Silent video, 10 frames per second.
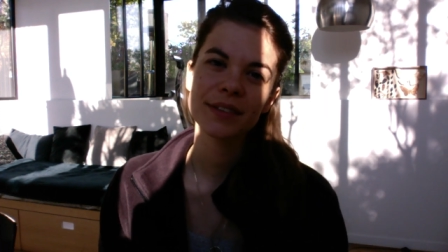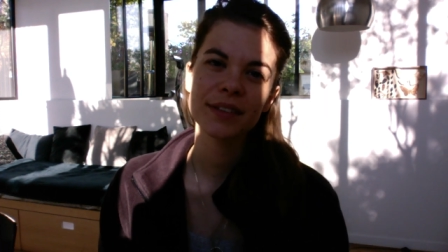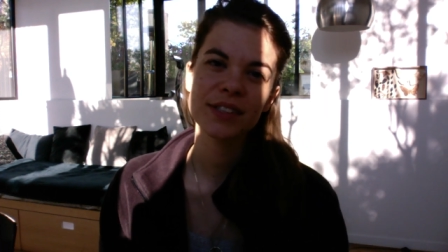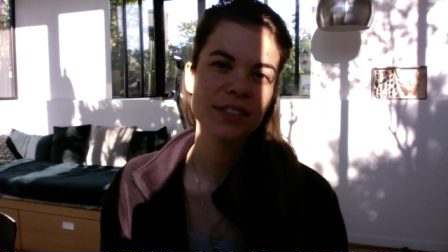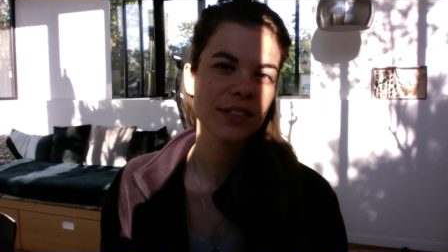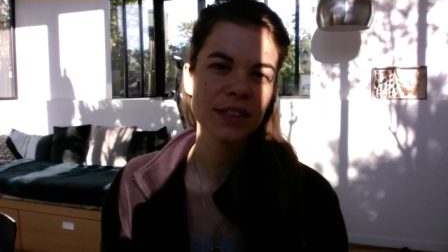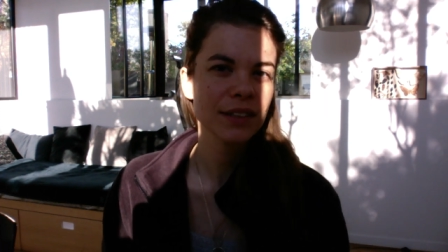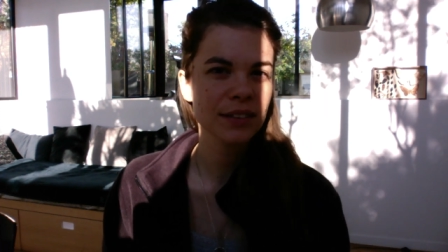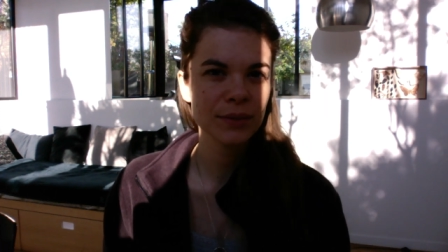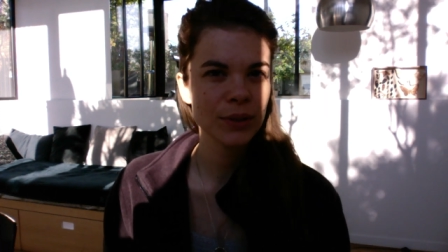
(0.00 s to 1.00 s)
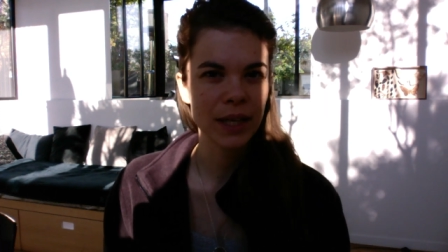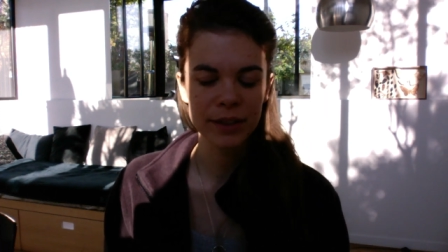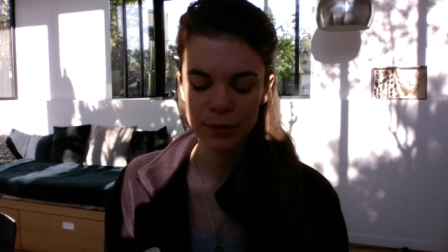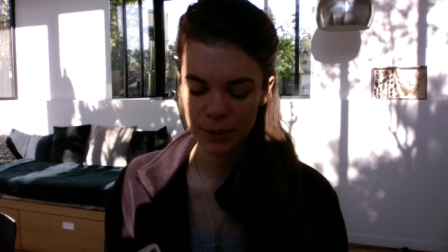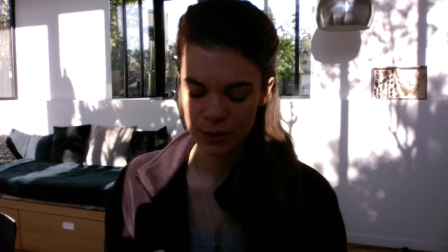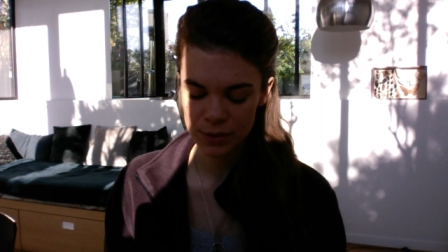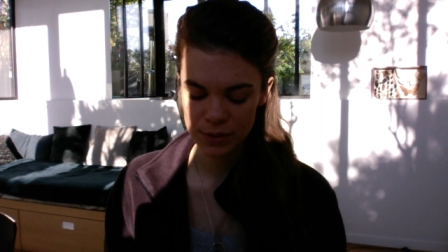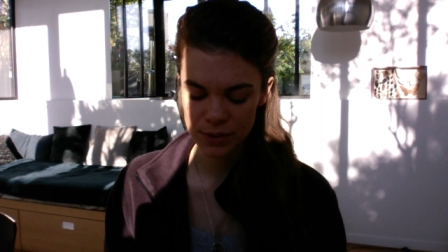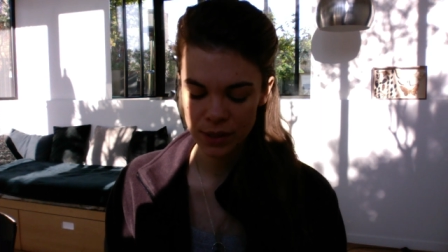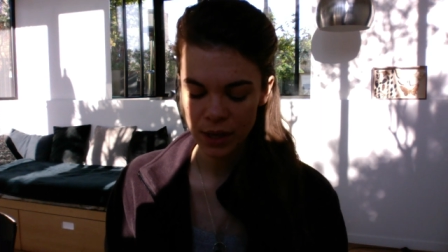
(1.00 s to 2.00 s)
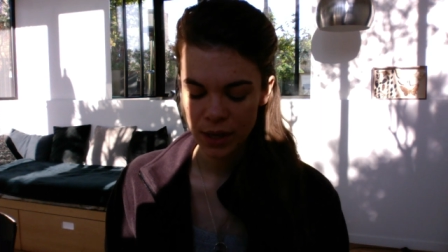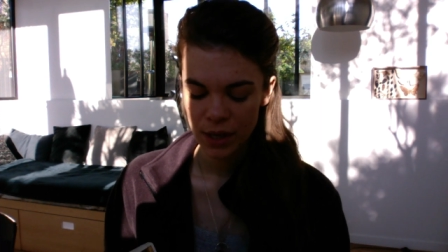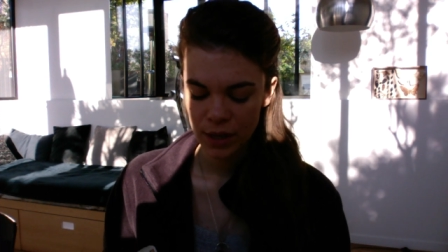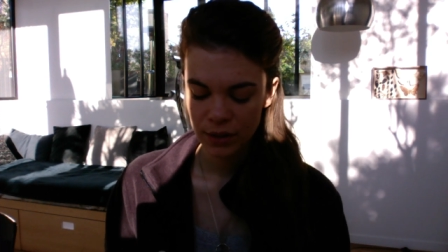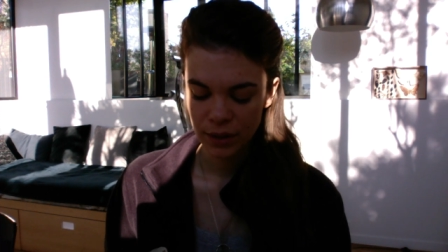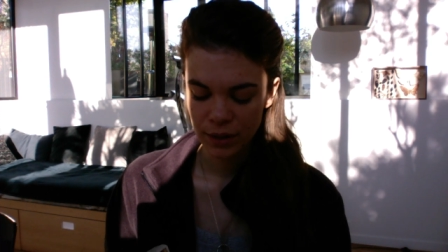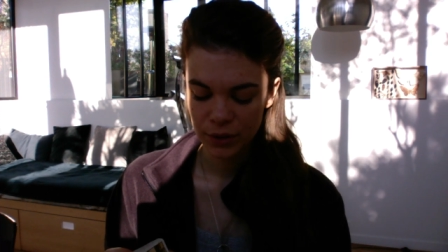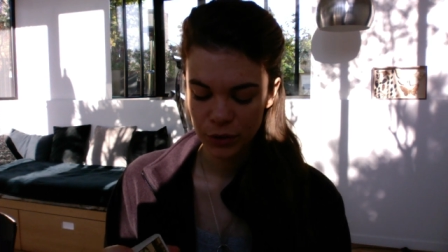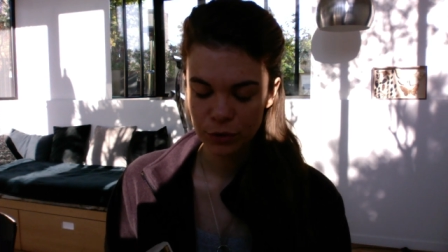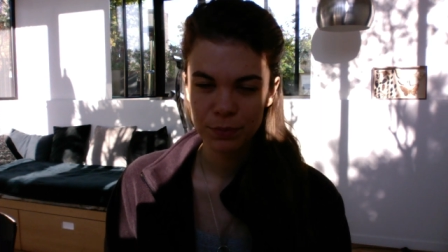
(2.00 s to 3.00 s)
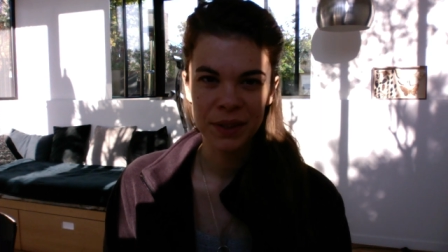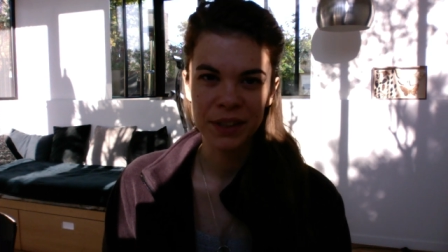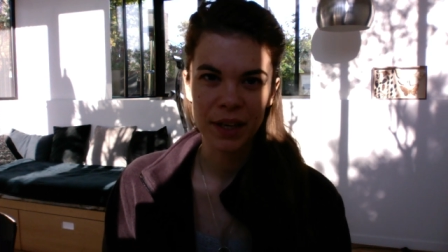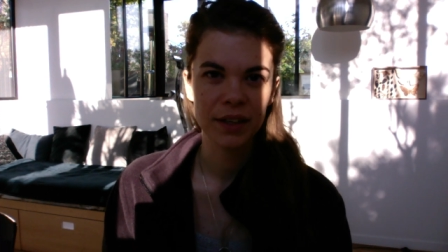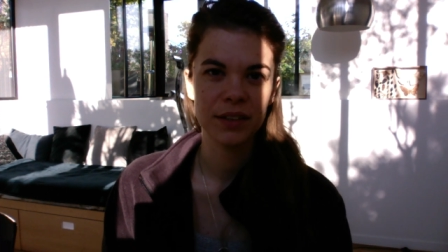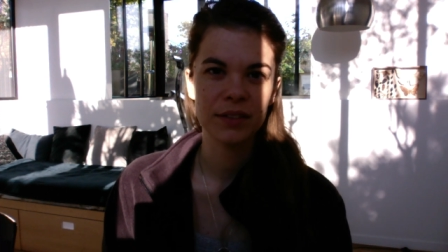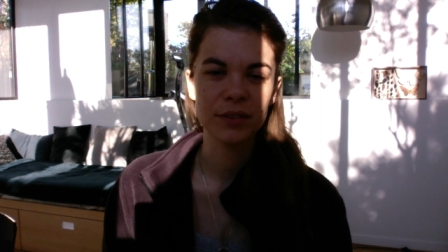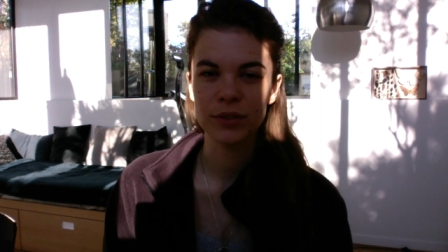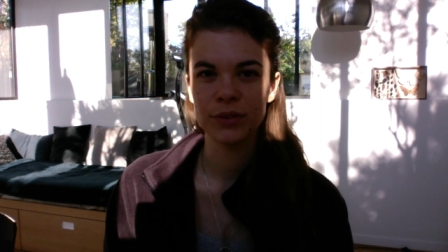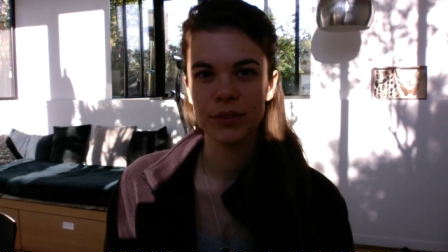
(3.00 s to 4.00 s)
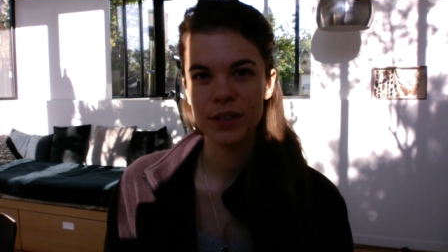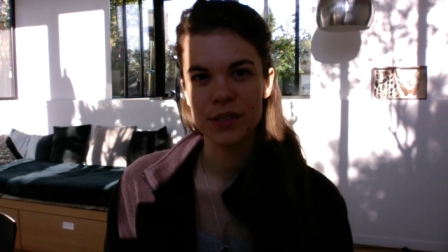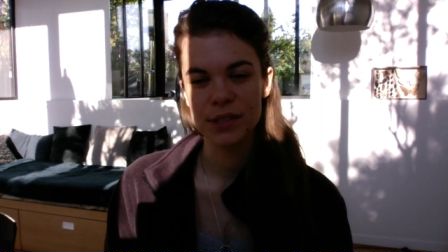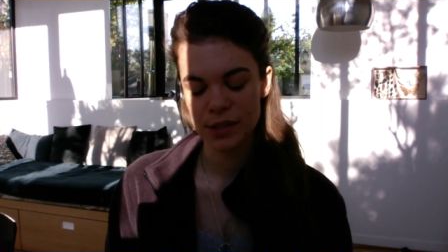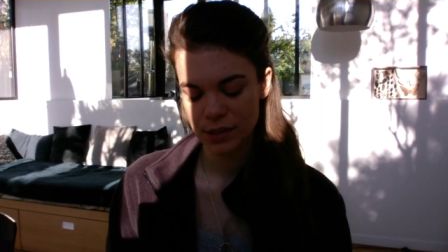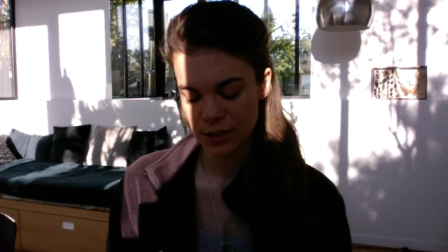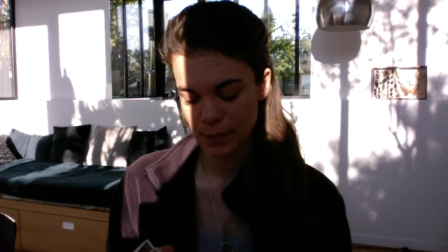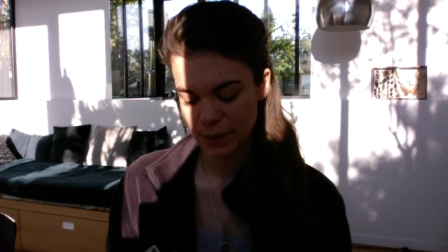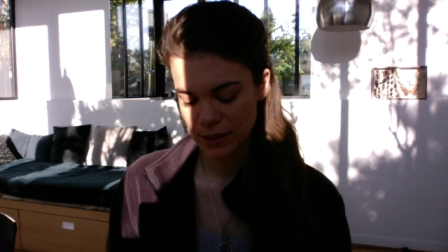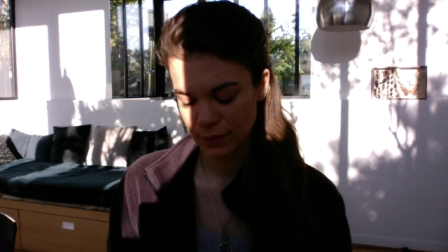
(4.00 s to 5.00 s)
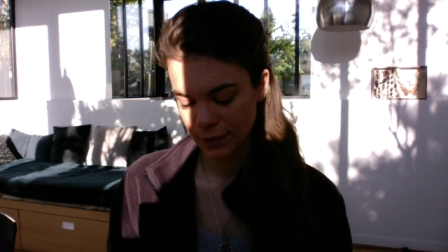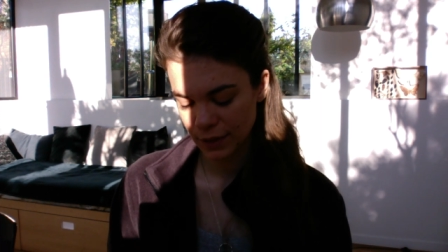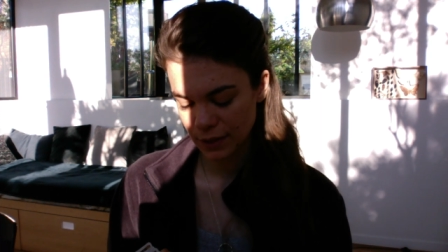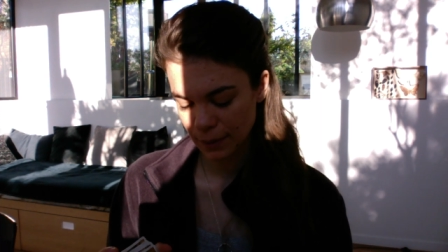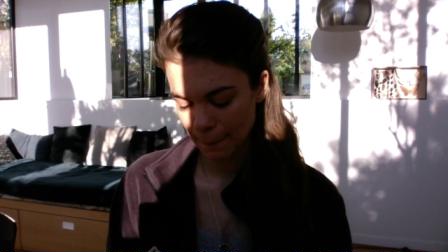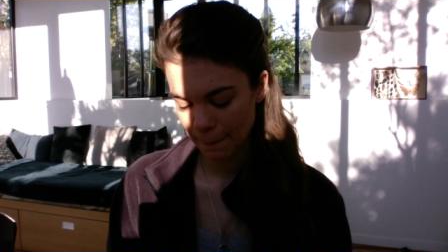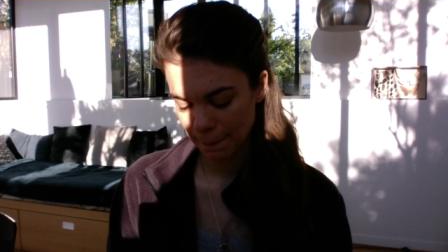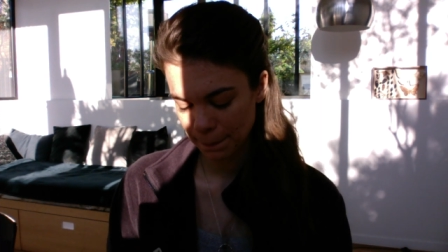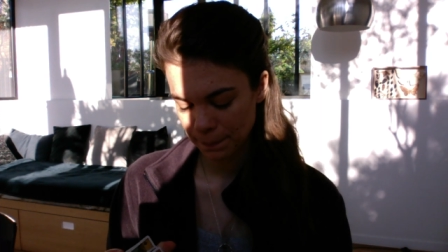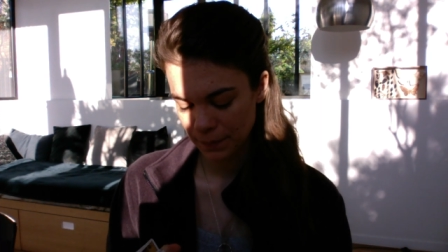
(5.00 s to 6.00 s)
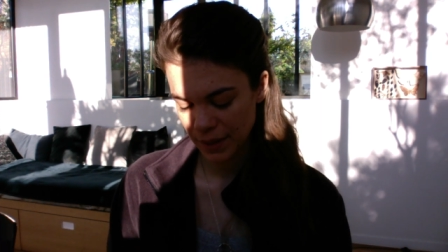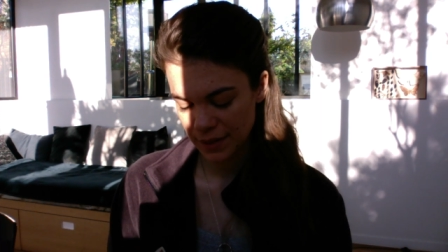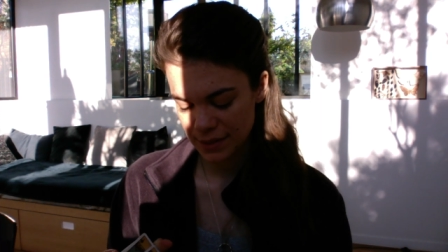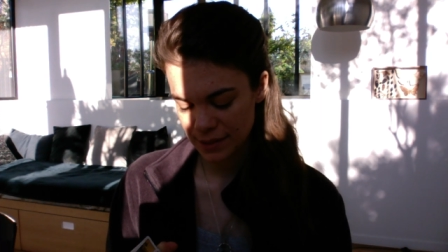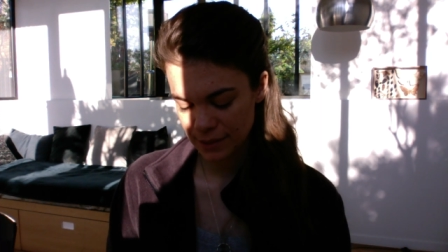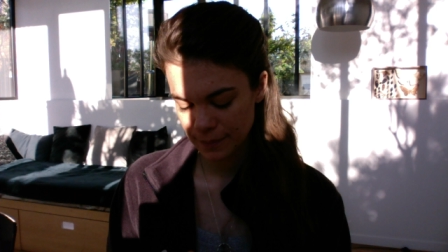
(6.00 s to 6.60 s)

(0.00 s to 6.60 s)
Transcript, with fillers: it still relates because uh, you've been guided to this specific place.